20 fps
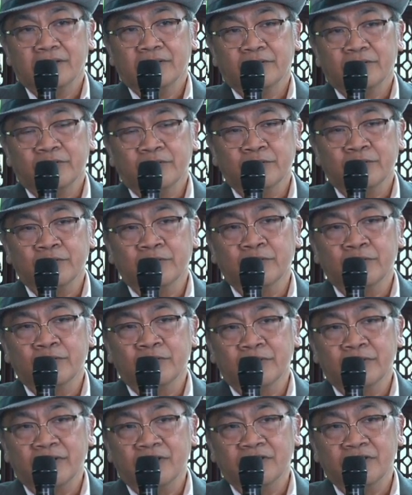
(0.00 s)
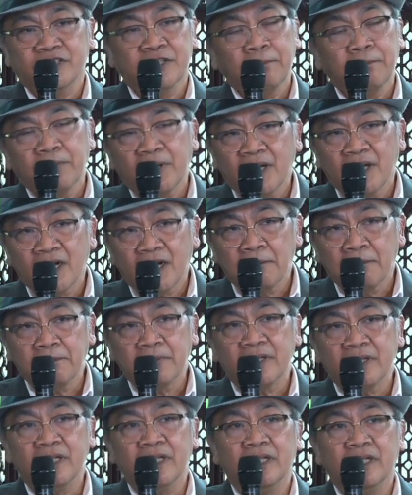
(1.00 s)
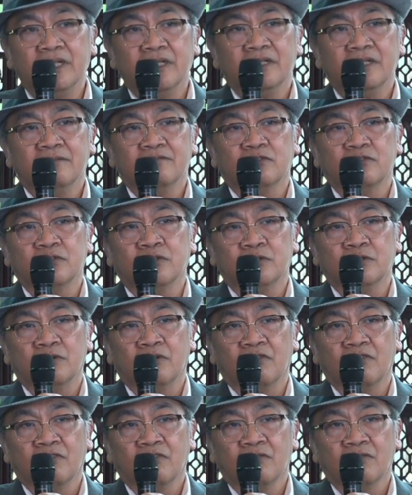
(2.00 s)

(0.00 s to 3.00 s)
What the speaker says: to shipping company, to